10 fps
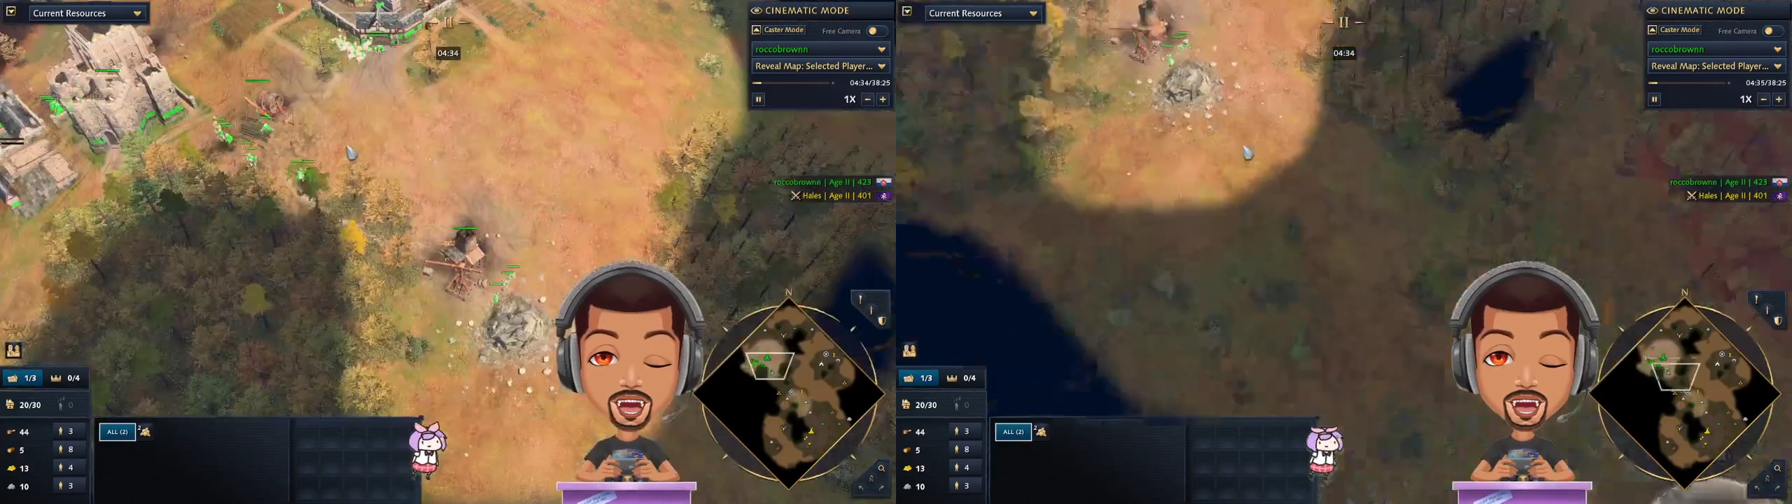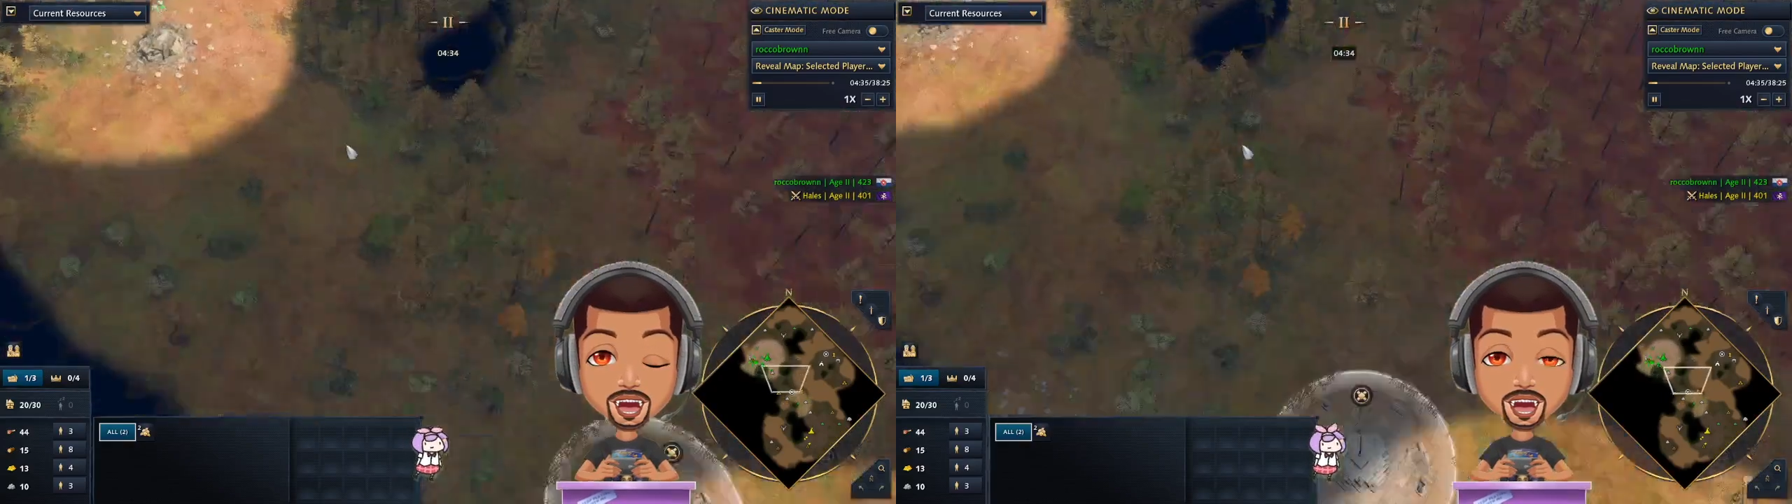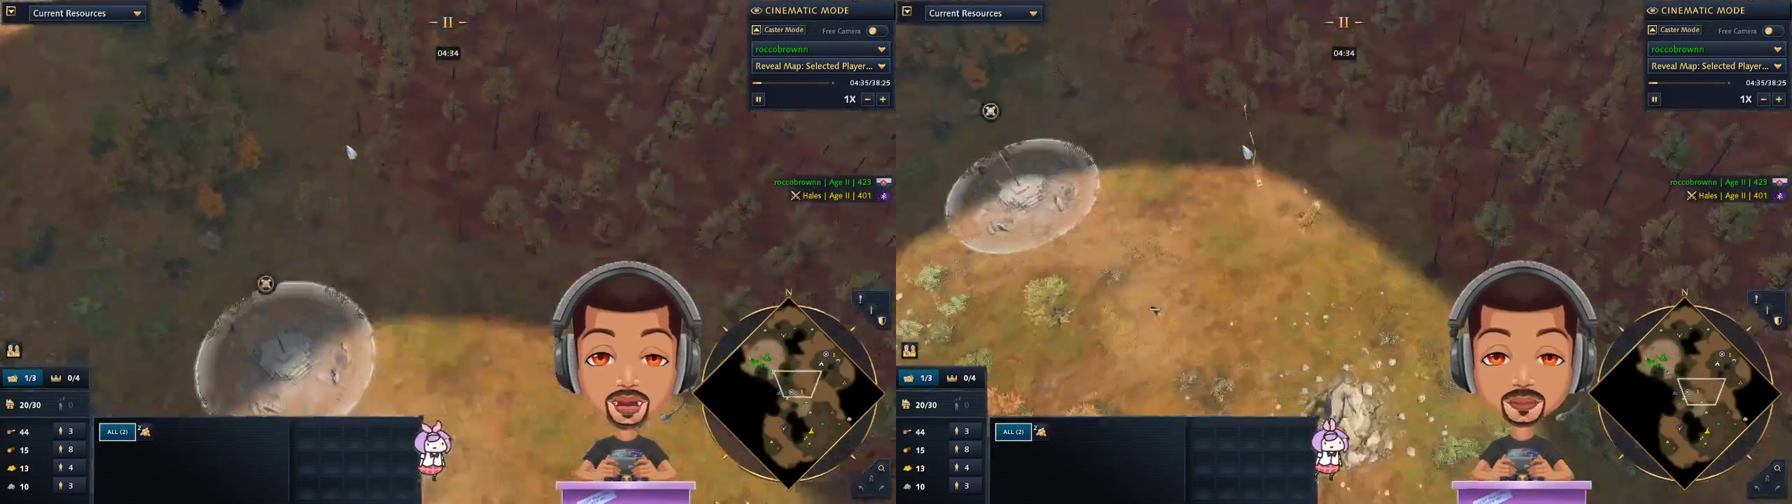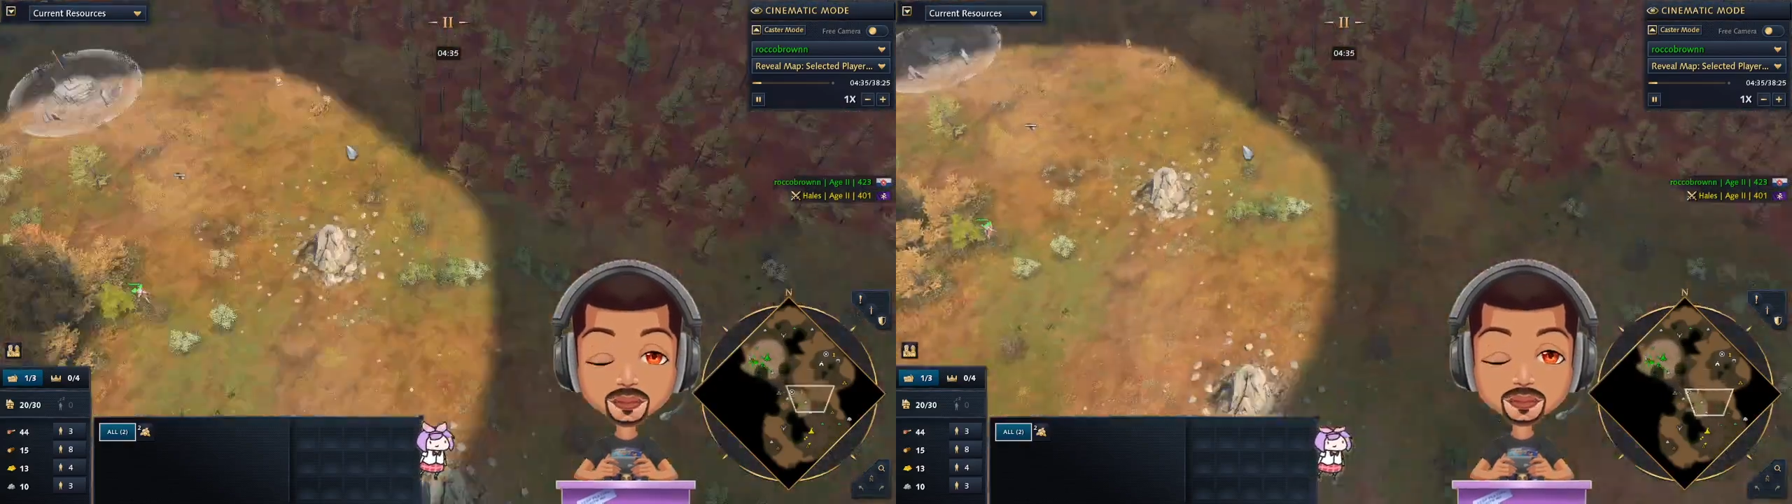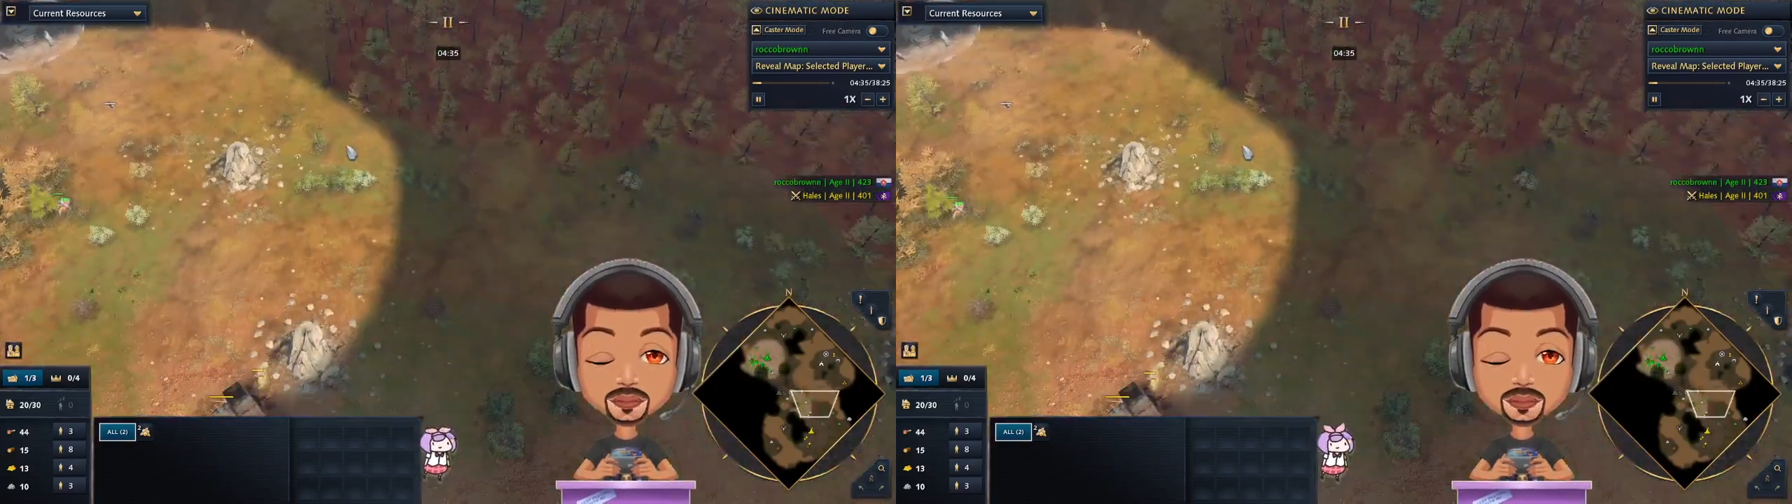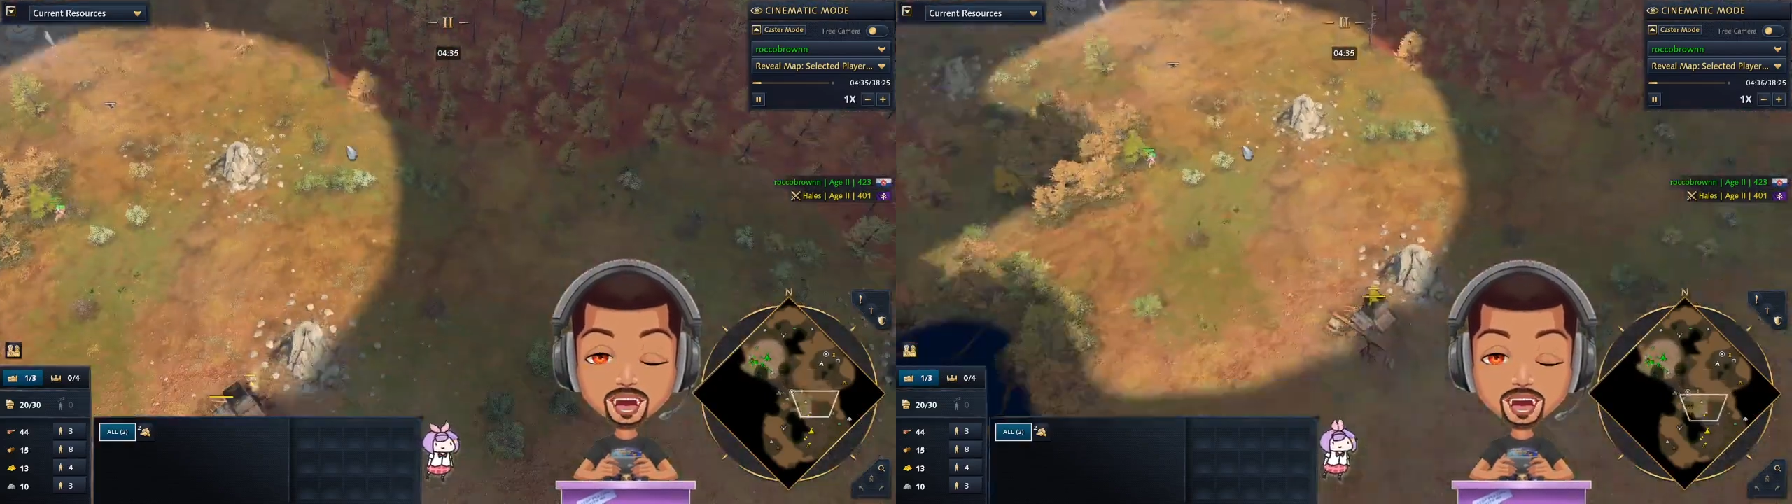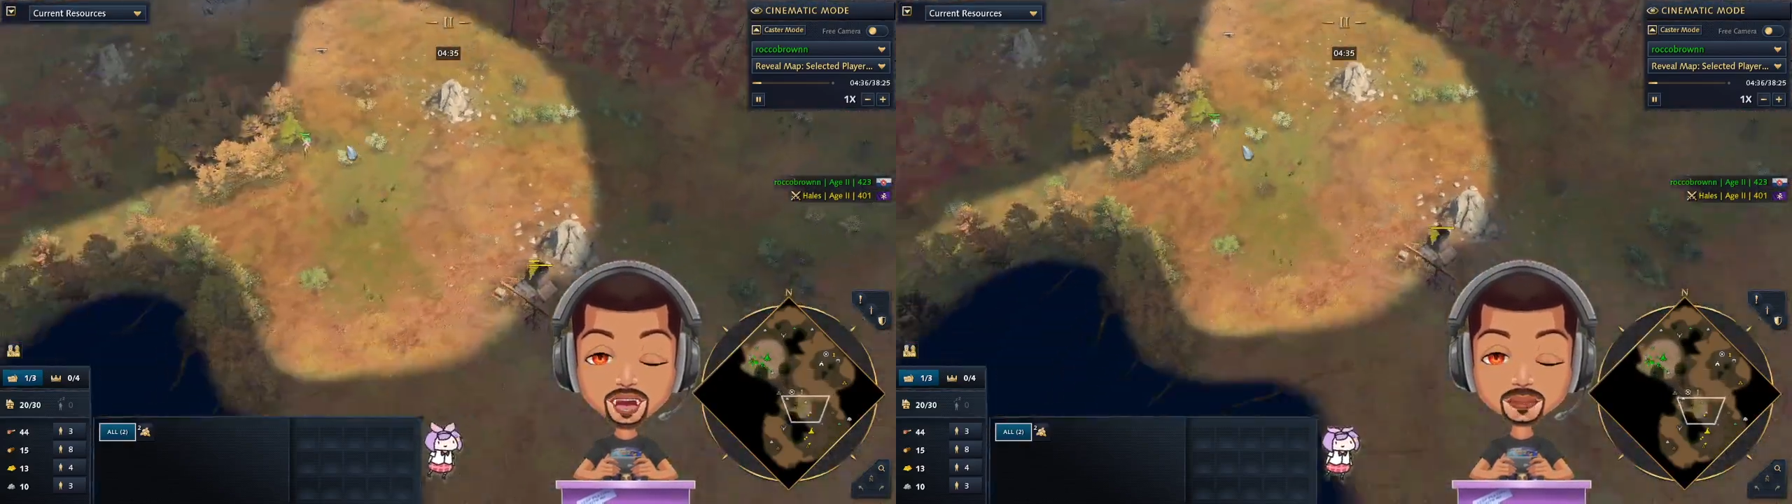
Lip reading: from my enemy.